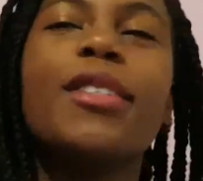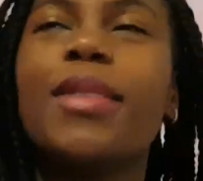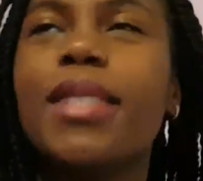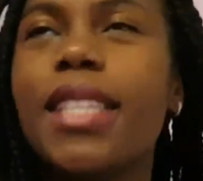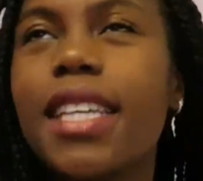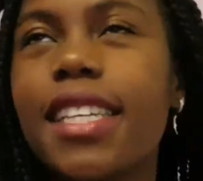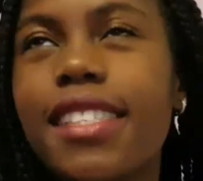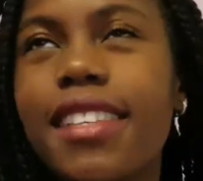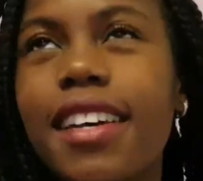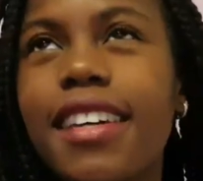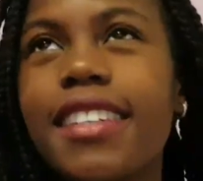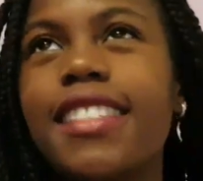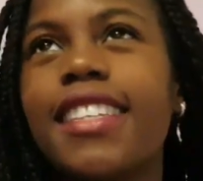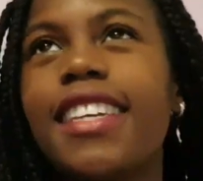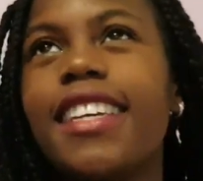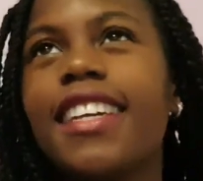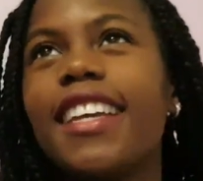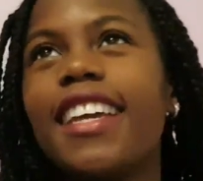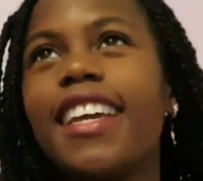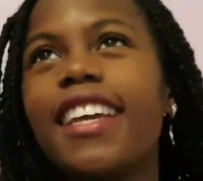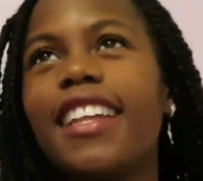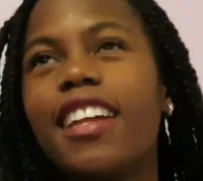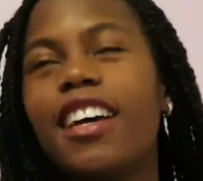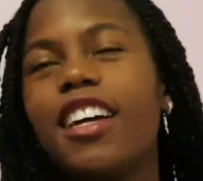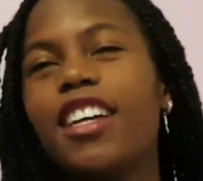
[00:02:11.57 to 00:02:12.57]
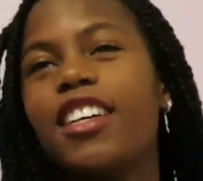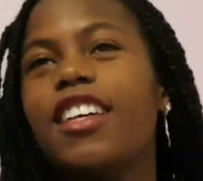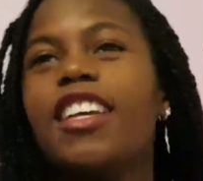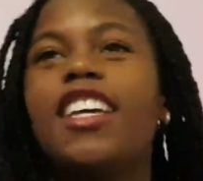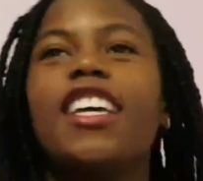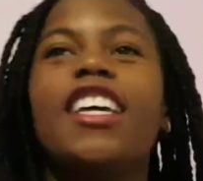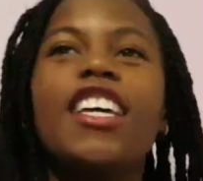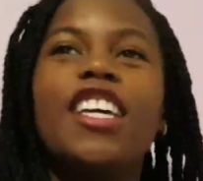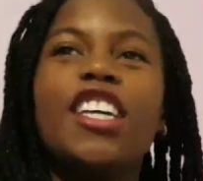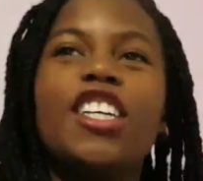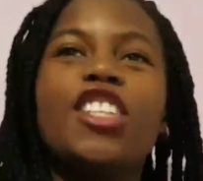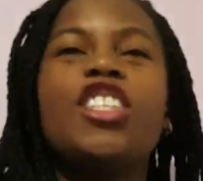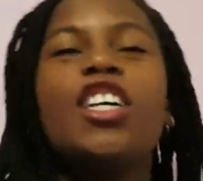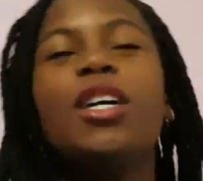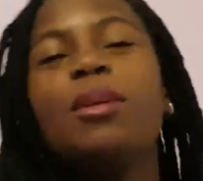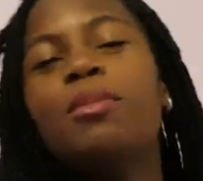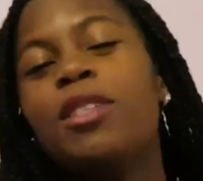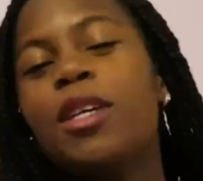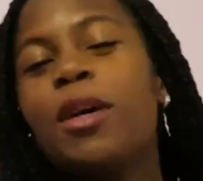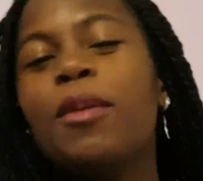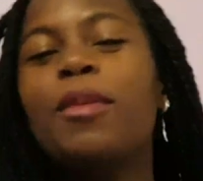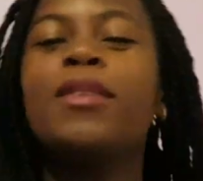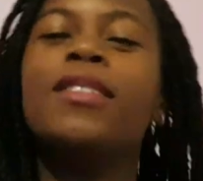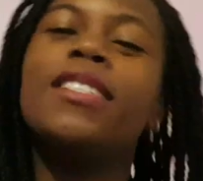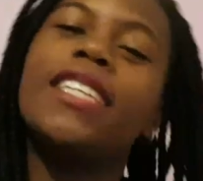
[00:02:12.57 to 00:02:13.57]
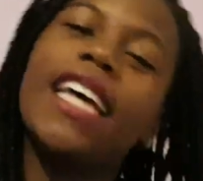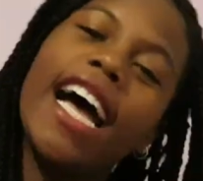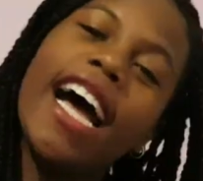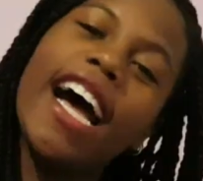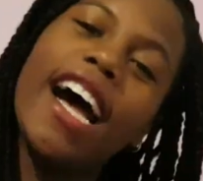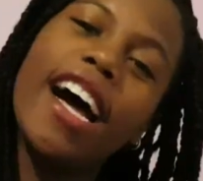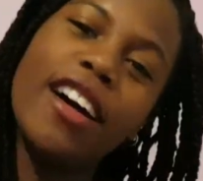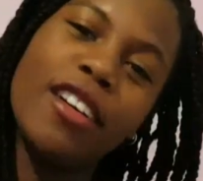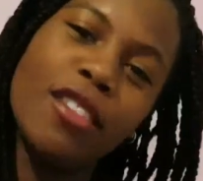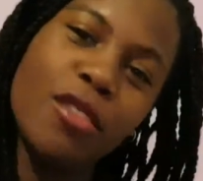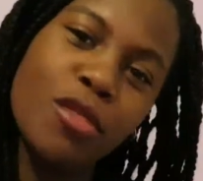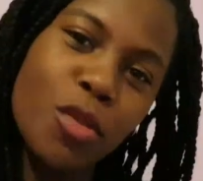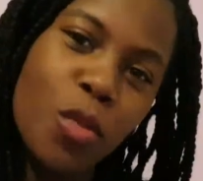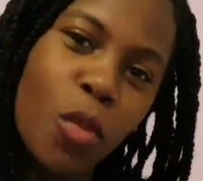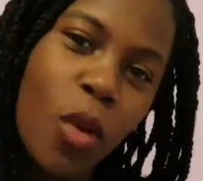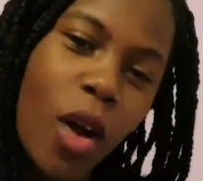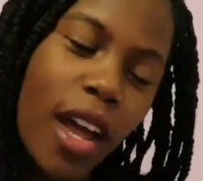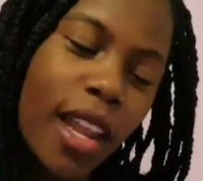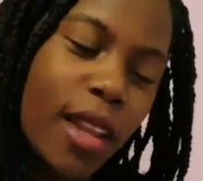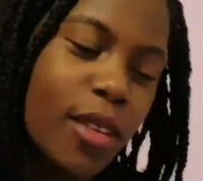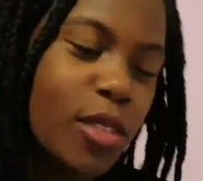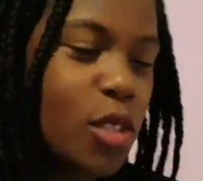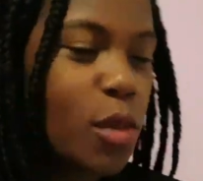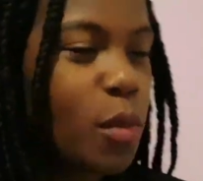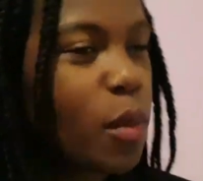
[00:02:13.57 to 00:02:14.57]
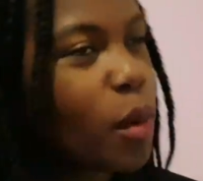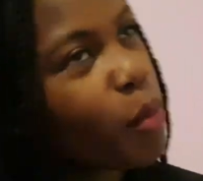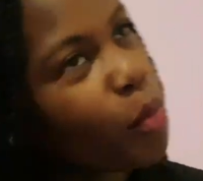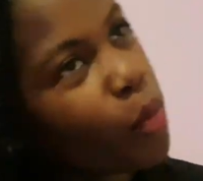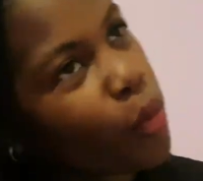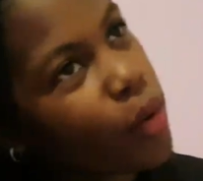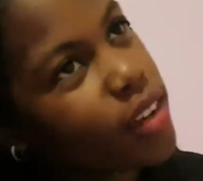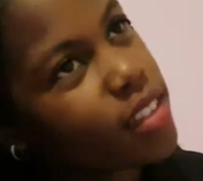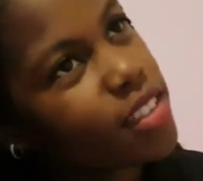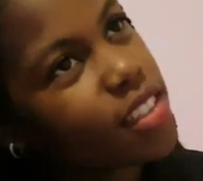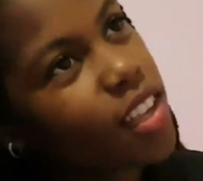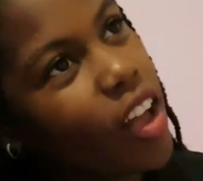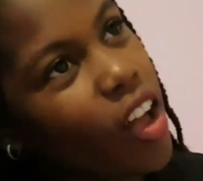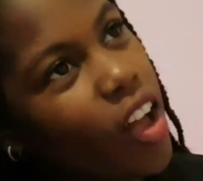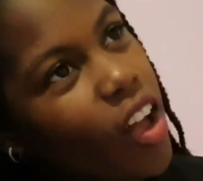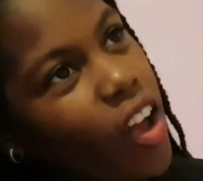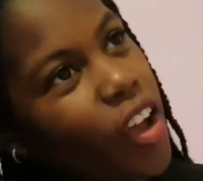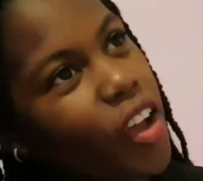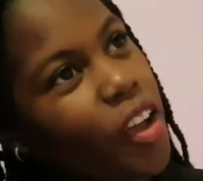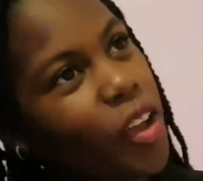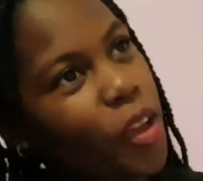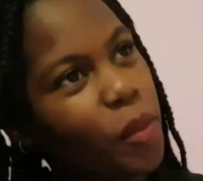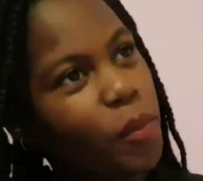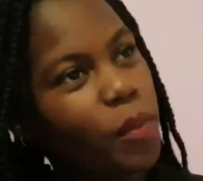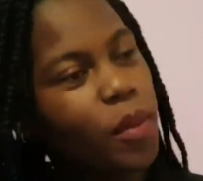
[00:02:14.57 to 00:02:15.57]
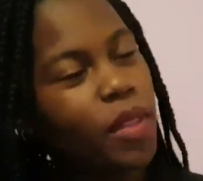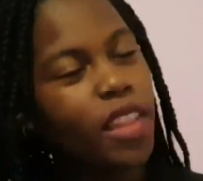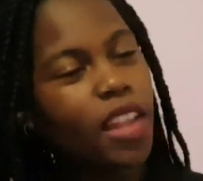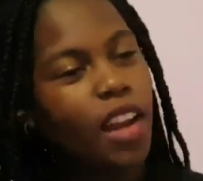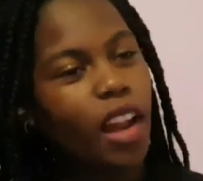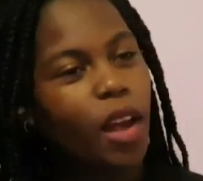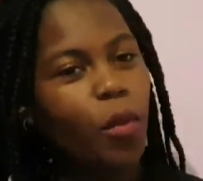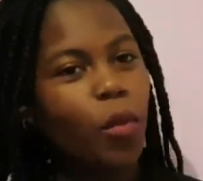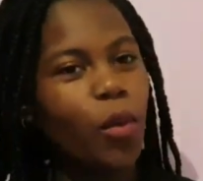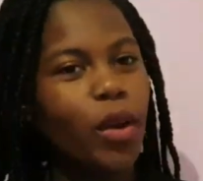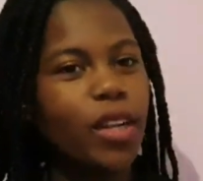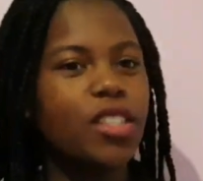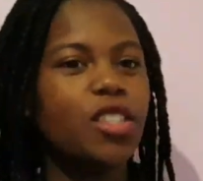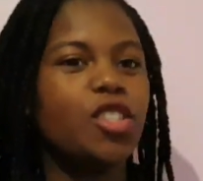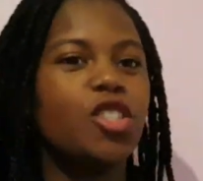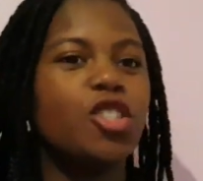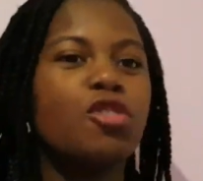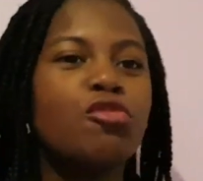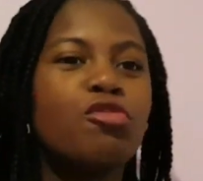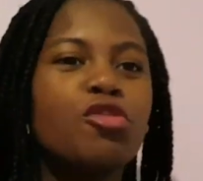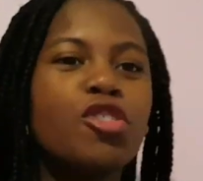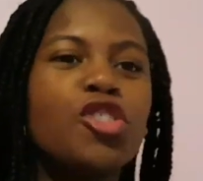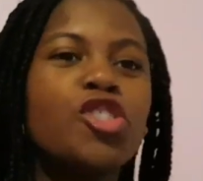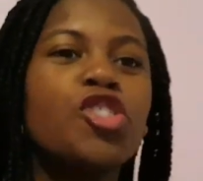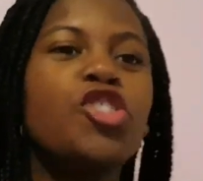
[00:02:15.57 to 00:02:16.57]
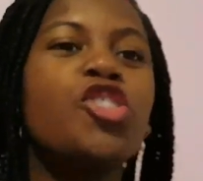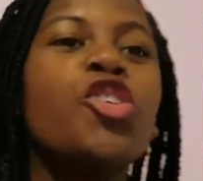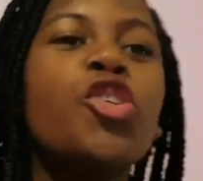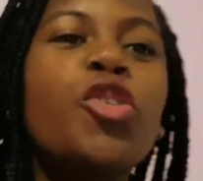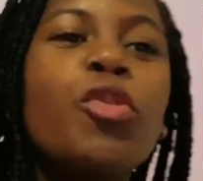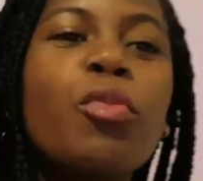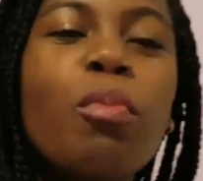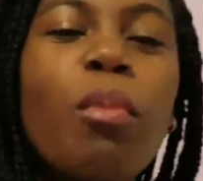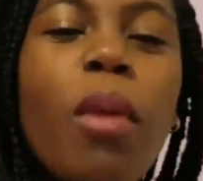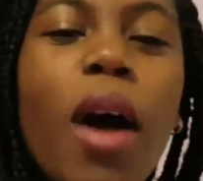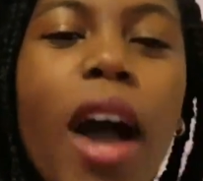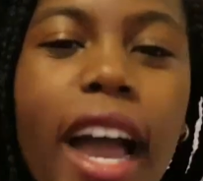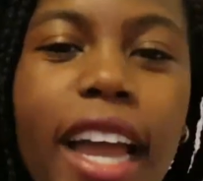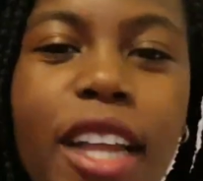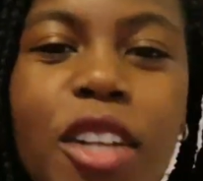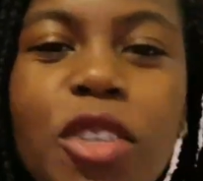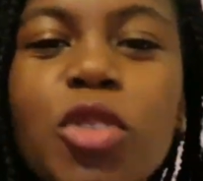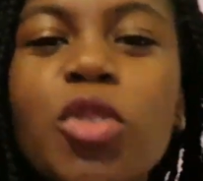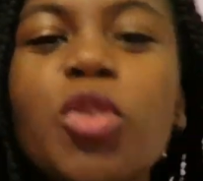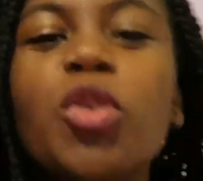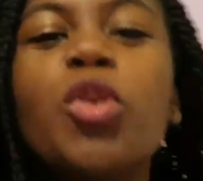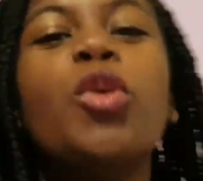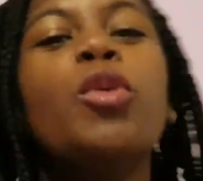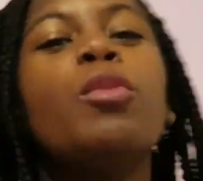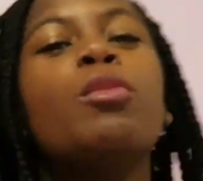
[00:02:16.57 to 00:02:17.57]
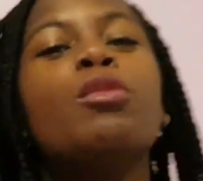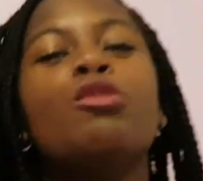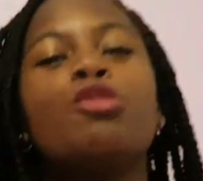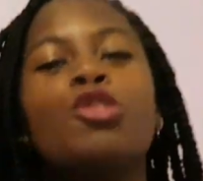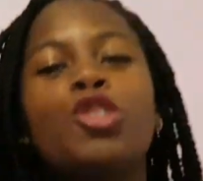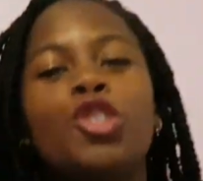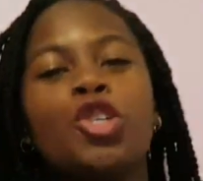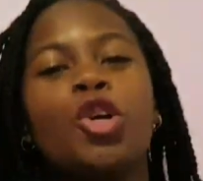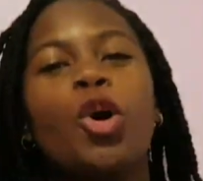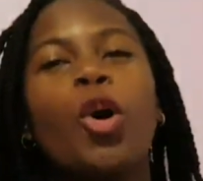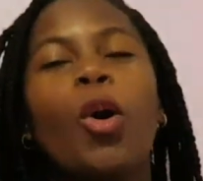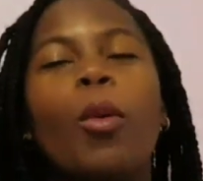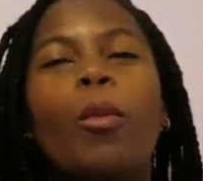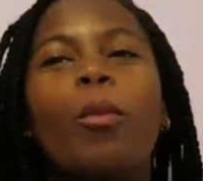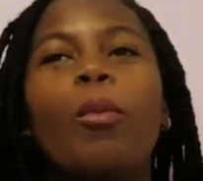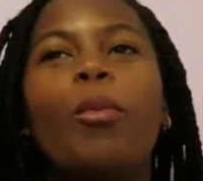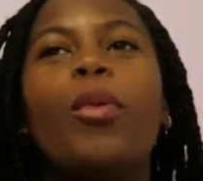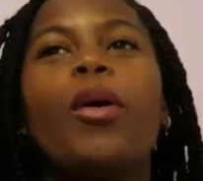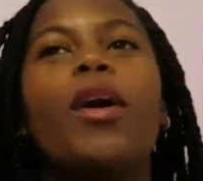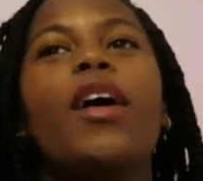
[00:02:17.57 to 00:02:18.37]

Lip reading: was exciting. And I jumped up and down while I was on my break time. And then I went to resume my normal job